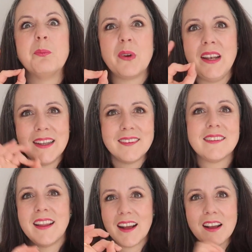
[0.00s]
brilliant,
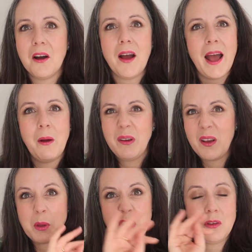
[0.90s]
that cut out
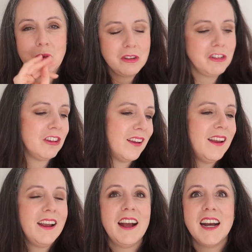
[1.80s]
a huge
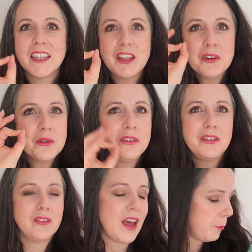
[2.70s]
a huge
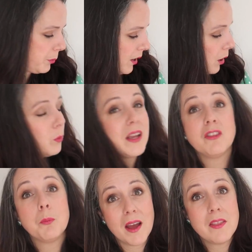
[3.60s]
step,
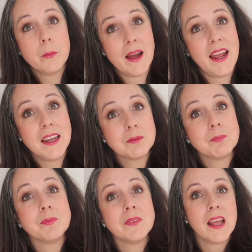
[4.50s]
which, by the way,
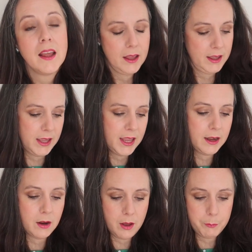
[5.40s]

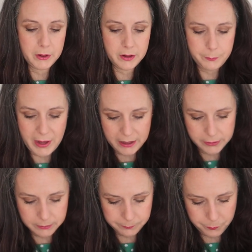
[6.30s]
in a Burda
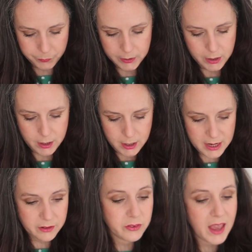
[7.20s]
pattern
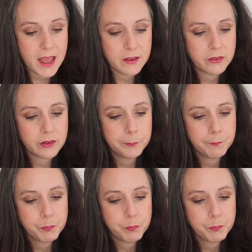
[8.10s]
it says